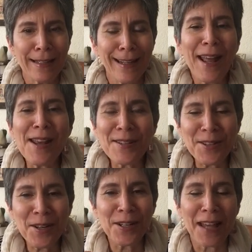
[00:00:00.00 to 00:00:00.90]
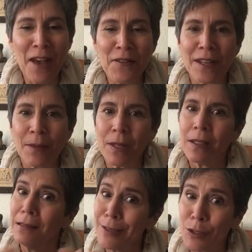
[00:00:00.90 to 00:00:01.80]
And I started laughing. I'm like,
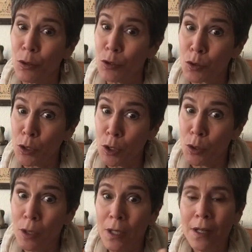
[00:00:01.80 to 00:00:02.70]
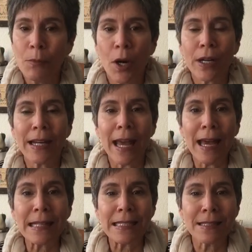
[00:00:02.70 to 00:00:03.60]
oh, so true. Market
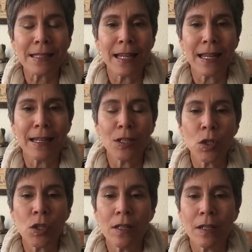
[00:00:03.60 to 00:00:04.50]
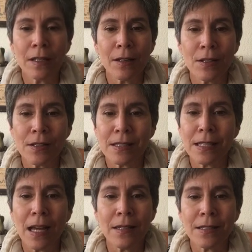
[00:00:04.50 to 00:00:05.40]
hasn't. And usually there's
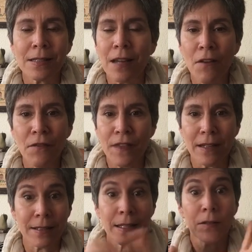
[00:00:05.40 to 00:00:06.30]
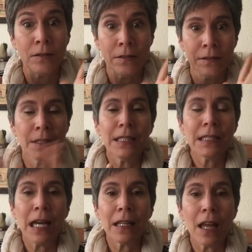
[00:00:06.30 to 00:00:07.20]
tons of stuff that's like, ooh,
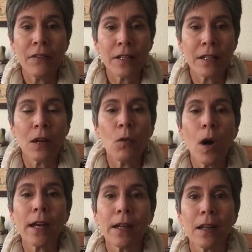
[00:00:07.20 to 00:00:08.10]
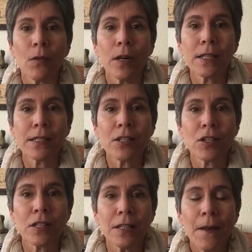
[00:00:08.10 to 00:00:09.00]
I love it and I want it and I want to stitch
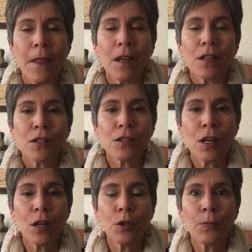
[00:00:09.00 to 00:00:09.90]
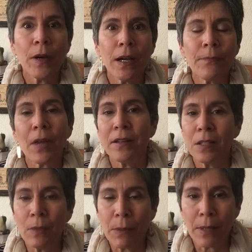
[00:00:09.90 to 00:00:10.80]
it. So I did
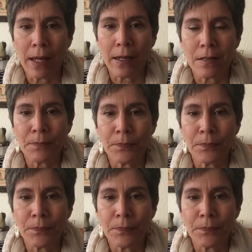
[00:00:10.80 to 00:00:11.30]
make plans.